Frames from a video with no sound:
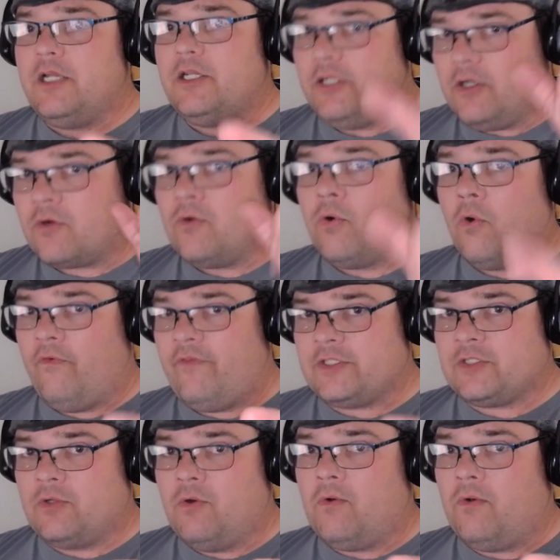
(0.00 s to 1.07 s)
Your
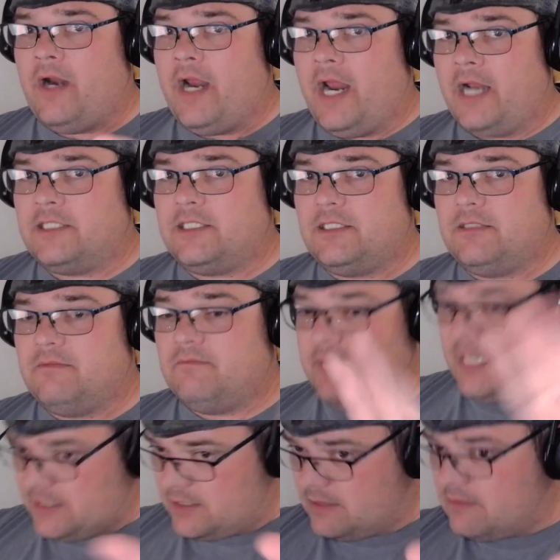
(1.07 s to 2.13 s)
Corvus Corax.
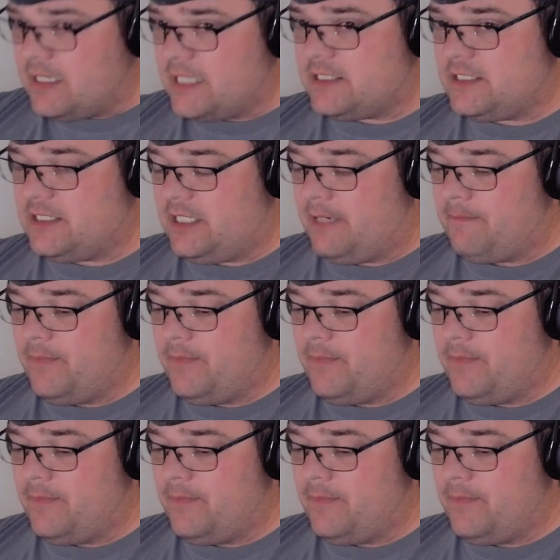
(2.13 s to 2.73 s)
That's it.